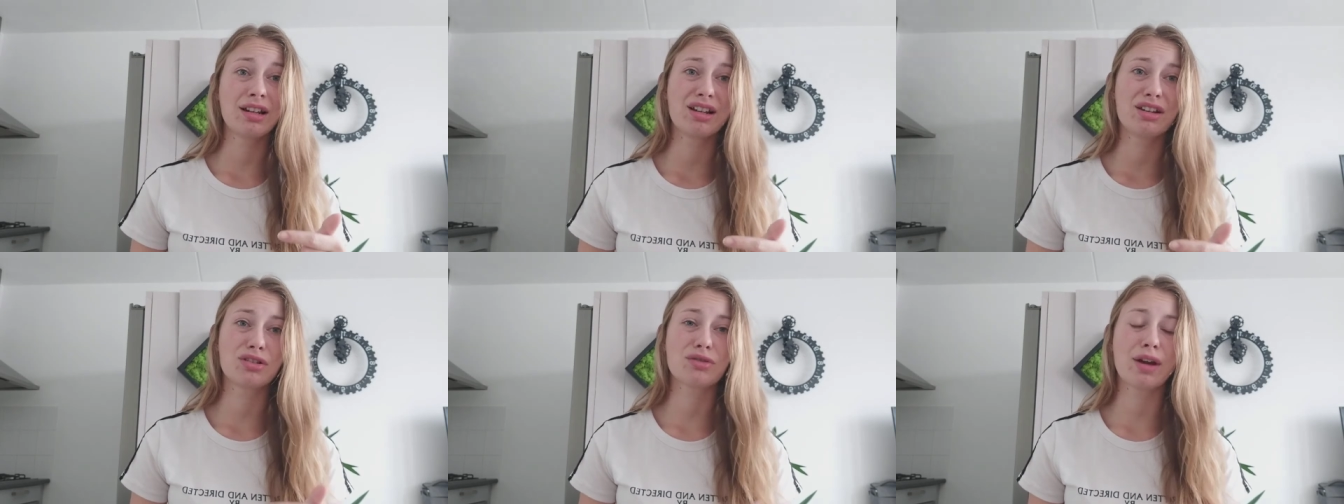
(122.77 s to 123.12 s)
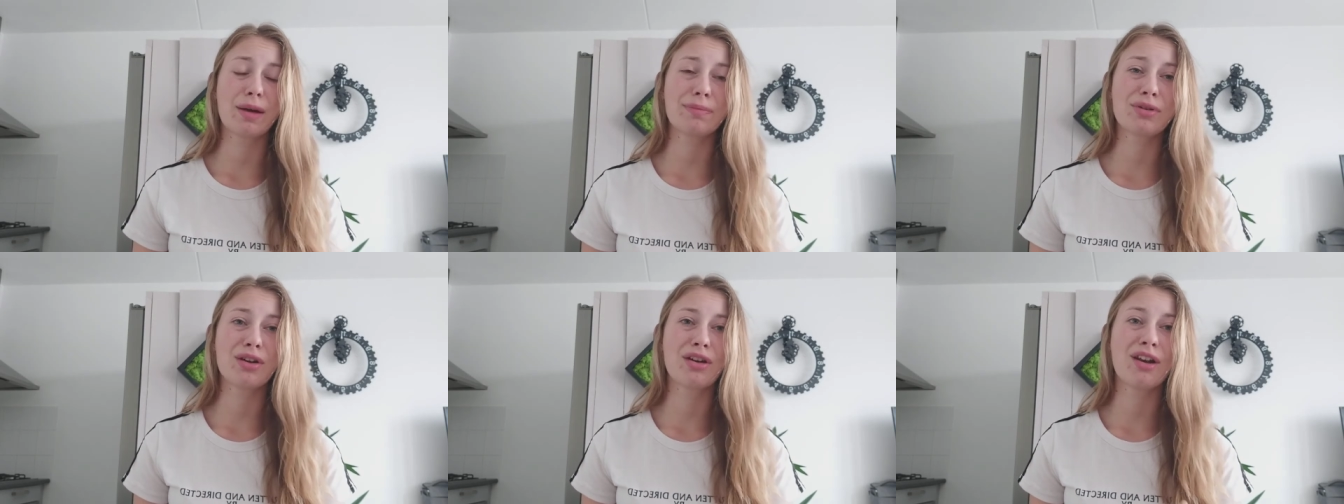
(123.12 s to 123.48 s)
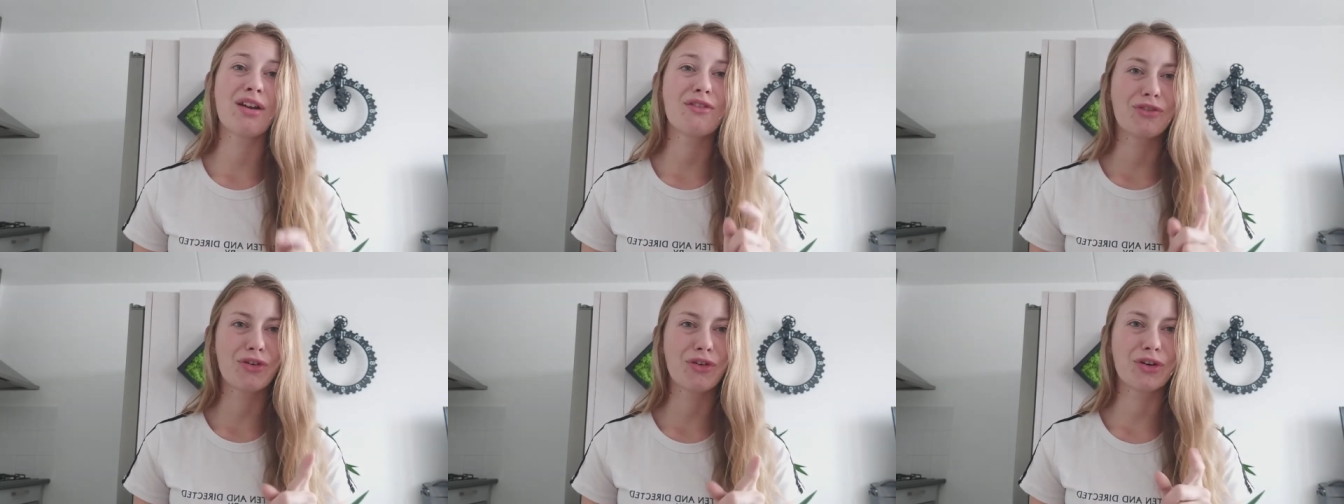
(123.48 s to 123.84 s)
in the description
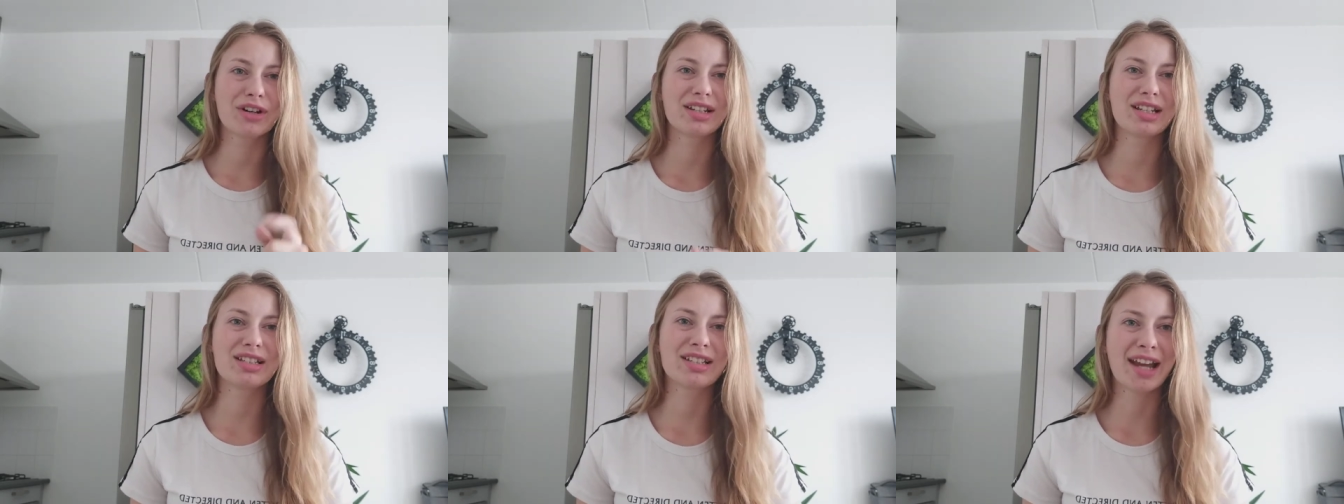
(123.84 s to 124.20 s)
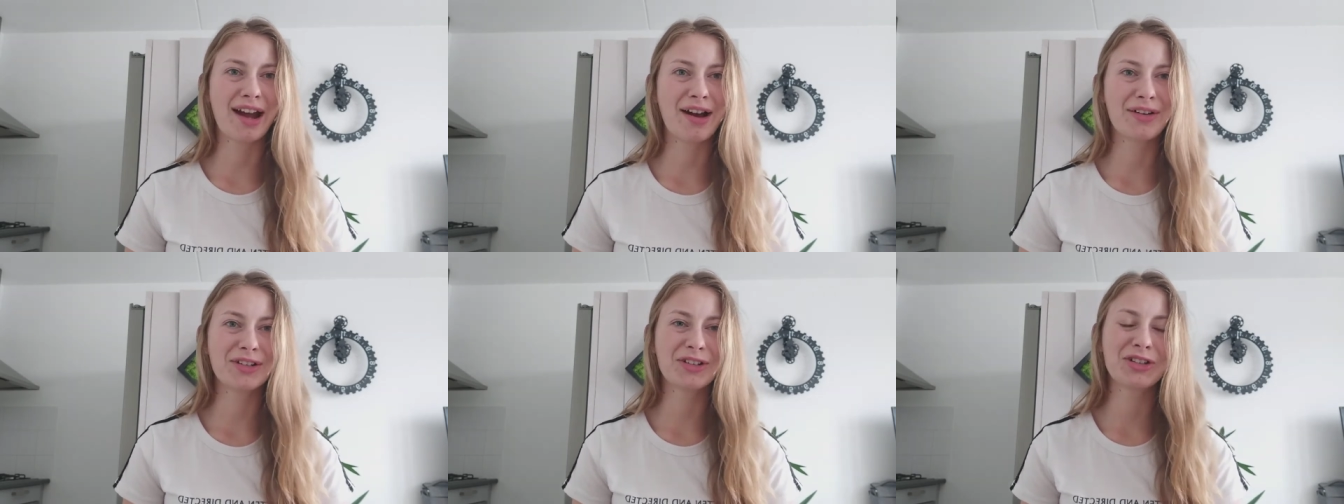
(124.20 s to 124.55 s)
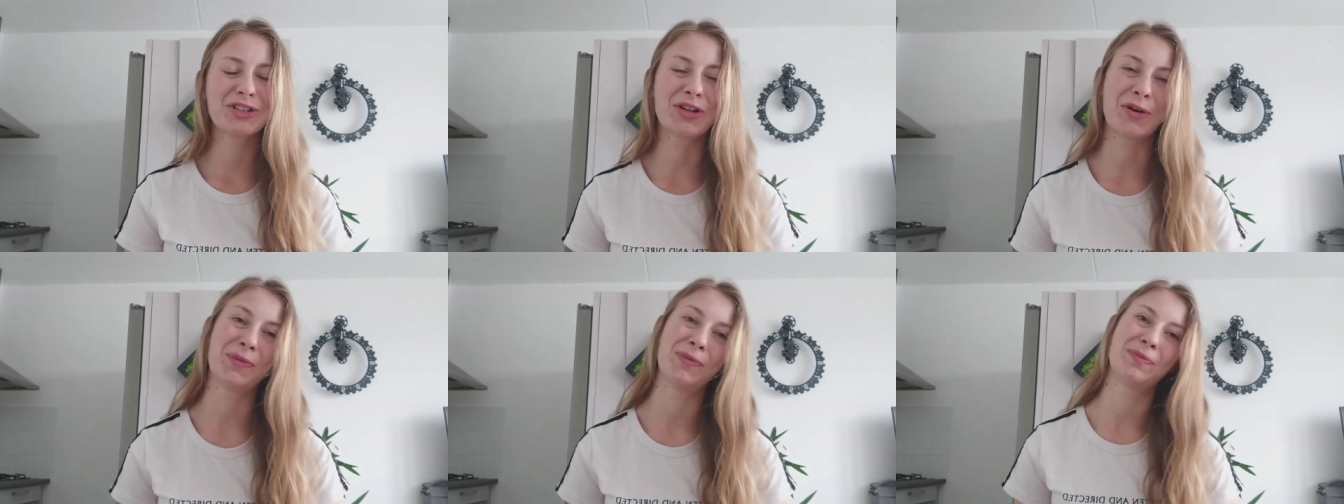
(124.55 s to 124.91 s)
for a discount,
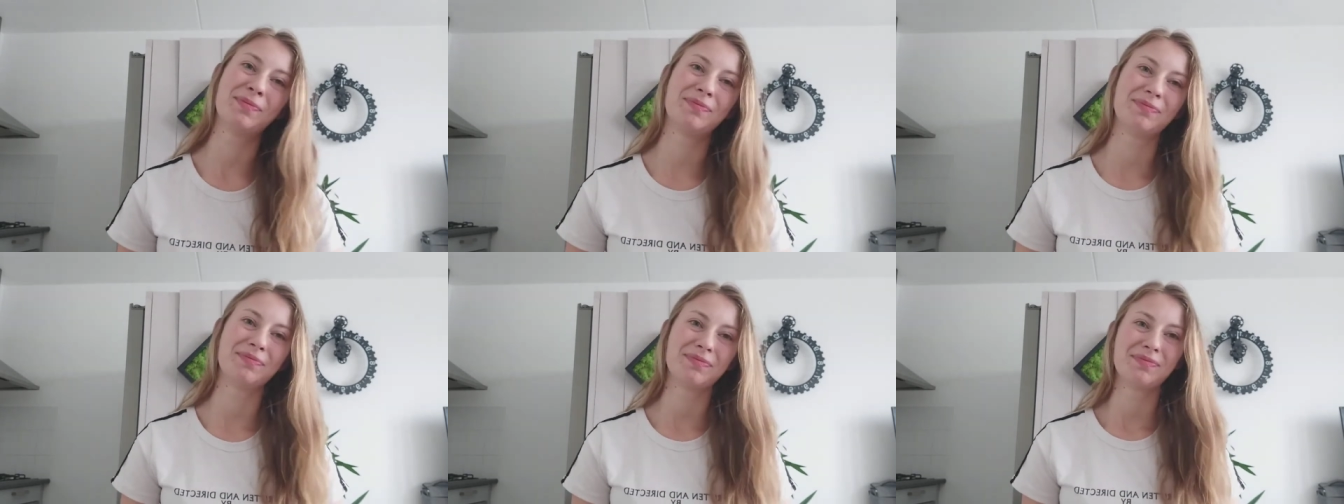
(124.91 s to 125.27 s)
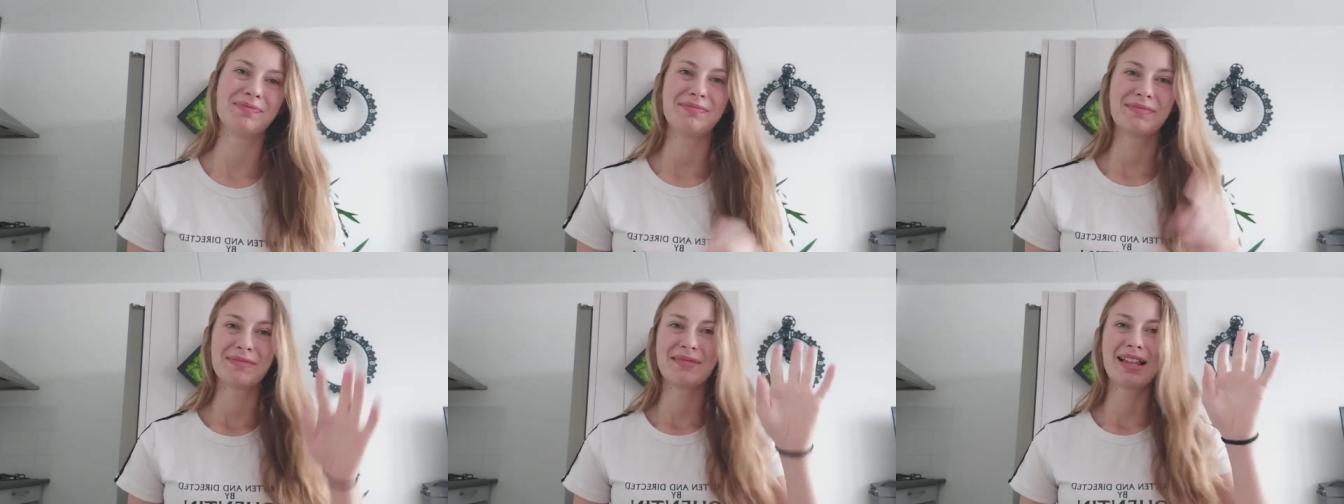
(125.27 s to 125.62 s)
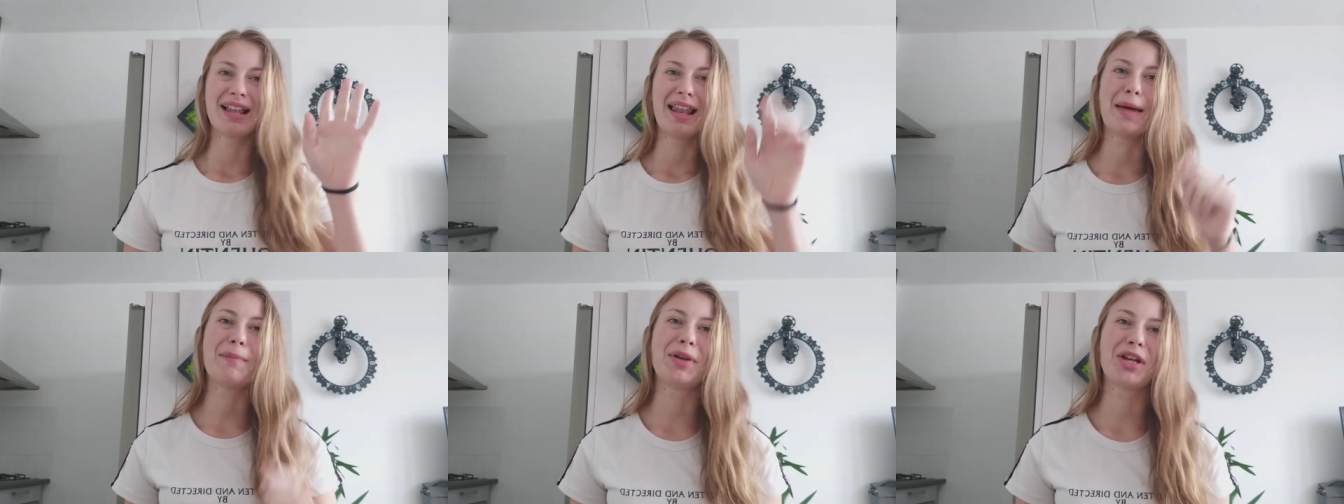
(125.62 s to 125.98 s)
so
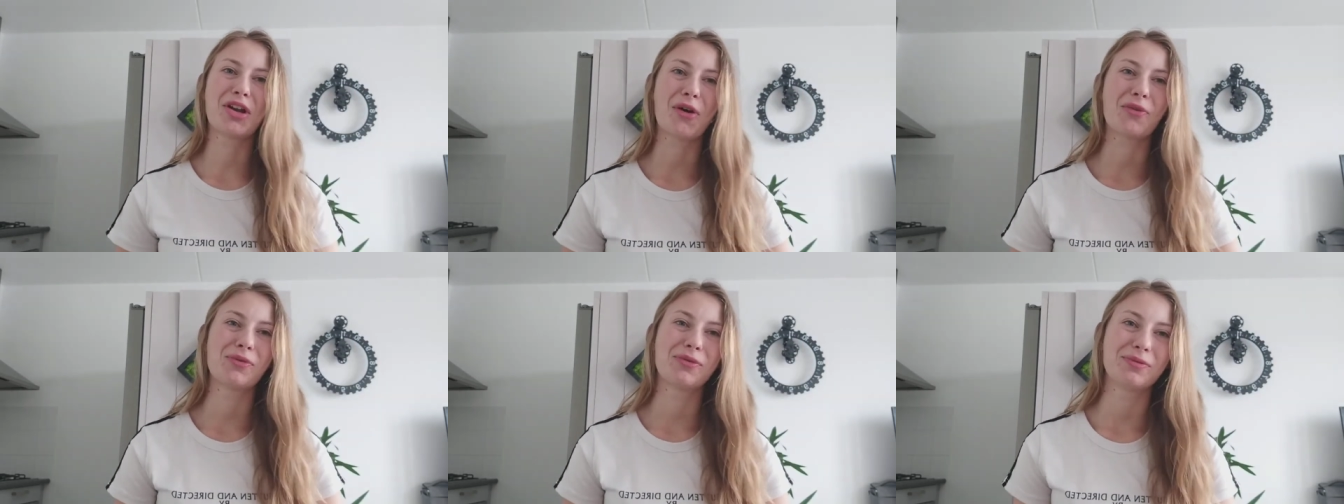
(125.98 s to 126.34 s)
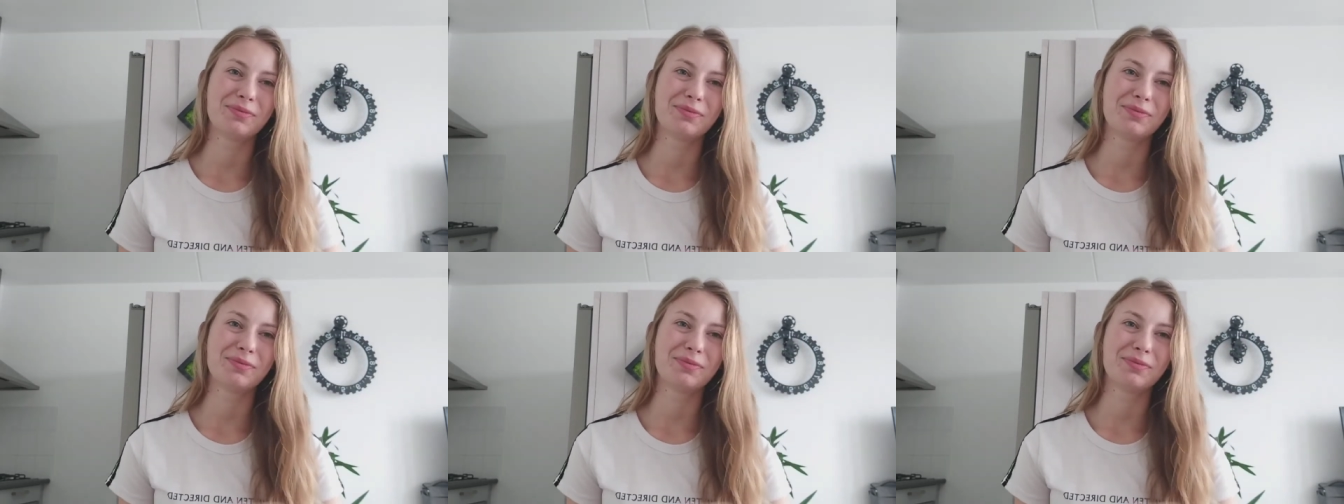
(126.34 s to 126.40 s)
let me know.